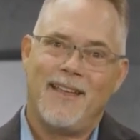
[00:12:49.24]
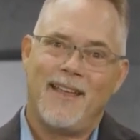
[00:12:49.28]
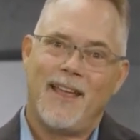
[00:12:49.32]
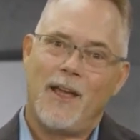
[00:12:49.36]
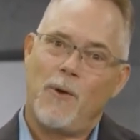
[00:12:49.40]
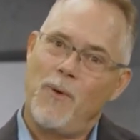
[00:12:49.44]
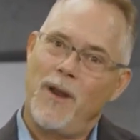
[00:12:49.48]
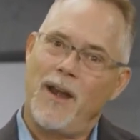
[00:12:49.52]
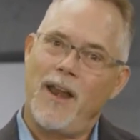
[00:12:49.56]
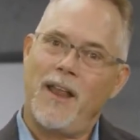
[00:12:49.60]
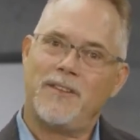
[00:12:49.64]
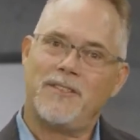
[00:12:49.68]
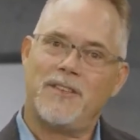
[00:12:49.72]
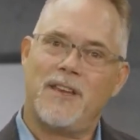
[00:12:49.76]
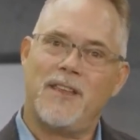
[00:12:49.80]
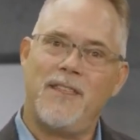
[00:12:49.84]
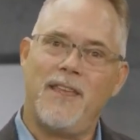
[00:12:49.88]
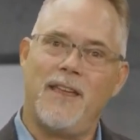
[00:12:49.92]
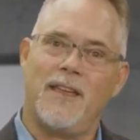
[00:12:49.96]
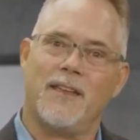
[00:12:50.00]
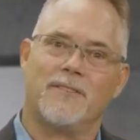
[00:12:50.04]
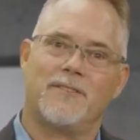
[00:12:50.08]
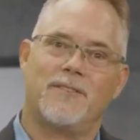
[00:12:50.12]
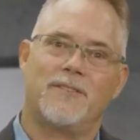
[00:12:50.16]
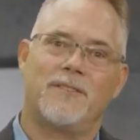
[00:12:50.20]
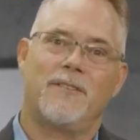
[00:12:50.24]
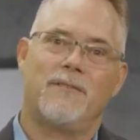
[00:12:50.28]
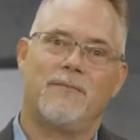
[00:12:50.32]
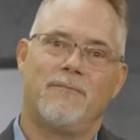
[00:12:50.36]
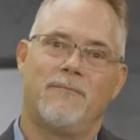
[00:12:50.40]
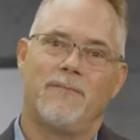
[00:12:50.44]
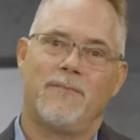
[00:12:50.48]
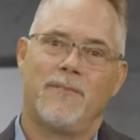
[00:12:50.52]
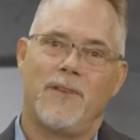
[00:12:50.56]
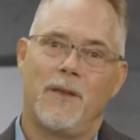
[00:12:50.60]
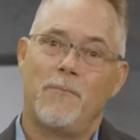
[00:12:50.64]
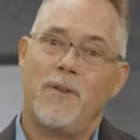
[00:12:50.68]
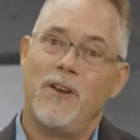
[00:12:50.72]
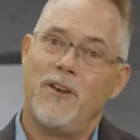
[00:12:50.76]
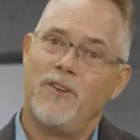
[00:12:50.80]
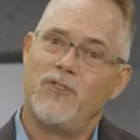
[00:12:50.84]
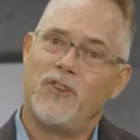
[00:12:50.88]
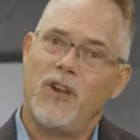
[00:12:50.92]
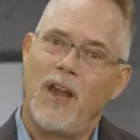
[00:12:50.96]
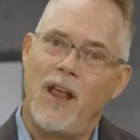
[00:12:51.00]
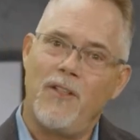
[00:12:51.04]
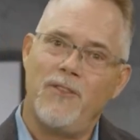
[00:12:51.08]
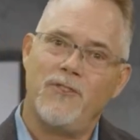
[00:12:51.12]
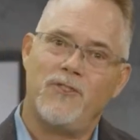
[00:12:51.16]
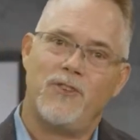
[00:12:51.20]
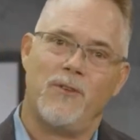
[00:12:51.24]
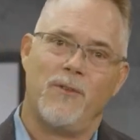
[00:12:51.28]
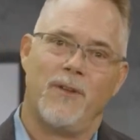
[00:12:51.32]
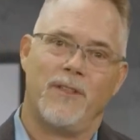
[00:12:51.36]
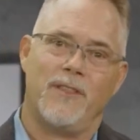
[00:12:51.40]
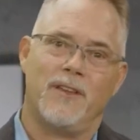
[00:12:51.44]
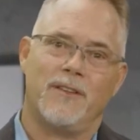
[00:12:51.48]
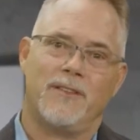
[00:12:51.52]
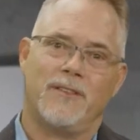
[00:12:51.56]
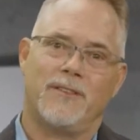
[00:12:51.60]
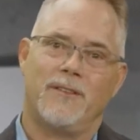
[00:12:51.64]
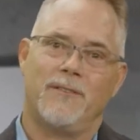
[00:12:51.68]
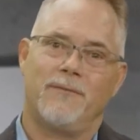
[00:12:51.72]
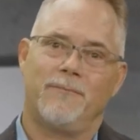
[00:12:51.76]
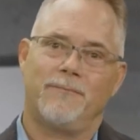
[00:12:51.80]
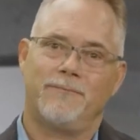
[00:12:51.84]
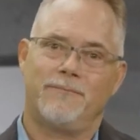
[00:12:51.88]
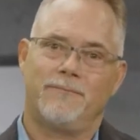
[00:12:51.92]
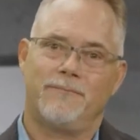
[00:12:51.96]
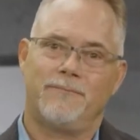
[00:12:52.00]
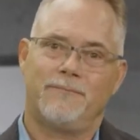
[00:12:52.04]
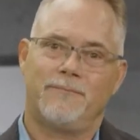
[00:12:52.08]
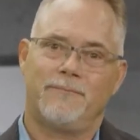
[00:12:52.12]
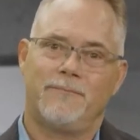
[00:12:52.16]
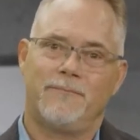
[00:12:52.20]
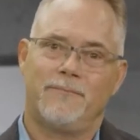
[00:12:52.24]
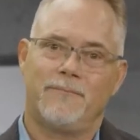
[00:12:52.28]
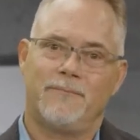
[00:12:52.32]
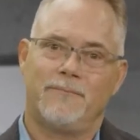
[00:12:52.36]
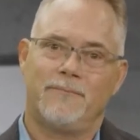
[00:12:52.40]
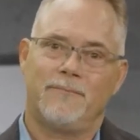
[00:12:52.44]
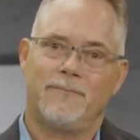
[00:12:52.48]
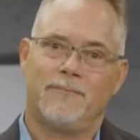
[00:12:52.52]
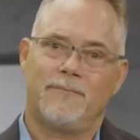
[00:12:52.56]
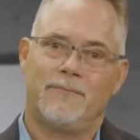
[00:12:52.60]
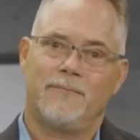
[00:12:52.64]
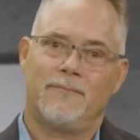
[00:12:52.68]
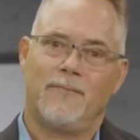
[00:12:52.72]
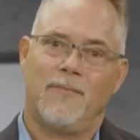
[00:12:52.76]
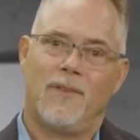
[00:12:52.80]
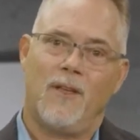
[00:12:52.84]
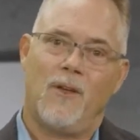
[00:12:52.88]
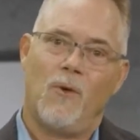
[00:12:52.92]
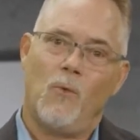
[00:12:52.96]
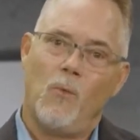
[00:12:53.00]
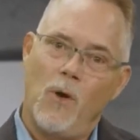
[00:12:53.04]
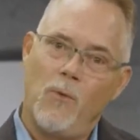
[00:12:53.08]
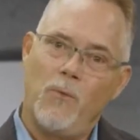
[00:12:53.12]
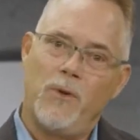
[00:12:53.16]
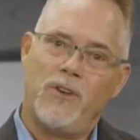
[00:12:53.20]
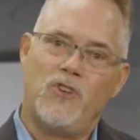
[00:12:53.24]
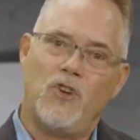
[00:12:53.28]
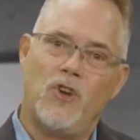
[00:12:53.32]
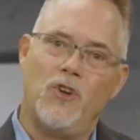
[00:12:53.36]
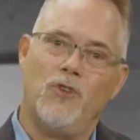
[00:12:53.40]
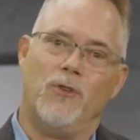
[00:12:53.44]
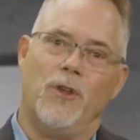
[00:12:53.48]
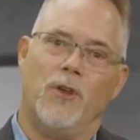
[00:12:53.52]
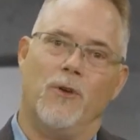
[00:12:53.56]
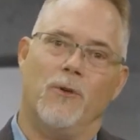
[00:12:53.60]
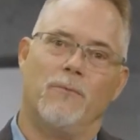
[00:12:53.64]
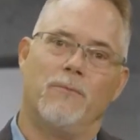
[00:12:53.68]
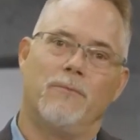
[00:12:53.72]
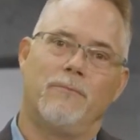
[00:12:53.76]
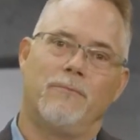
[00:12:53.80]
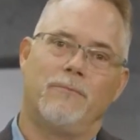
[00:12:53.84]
I want to ask you this. I'm going to challenge you on this. What would you do?